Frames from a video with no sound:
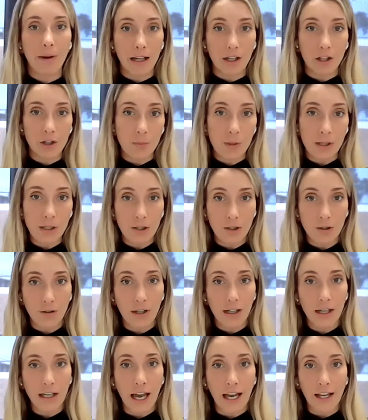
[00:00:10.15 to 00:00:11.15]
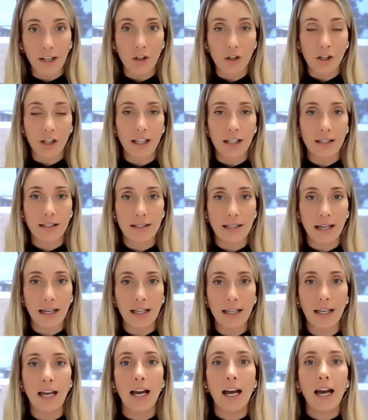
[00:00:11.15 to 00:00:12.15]
Management degree at
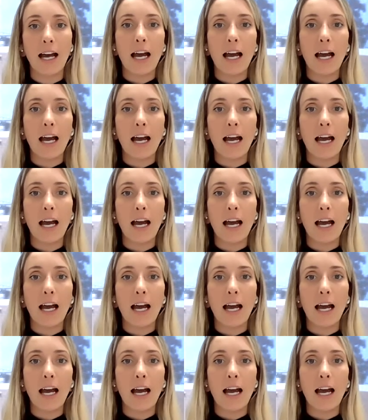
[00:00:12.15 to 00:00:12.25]
UniSA.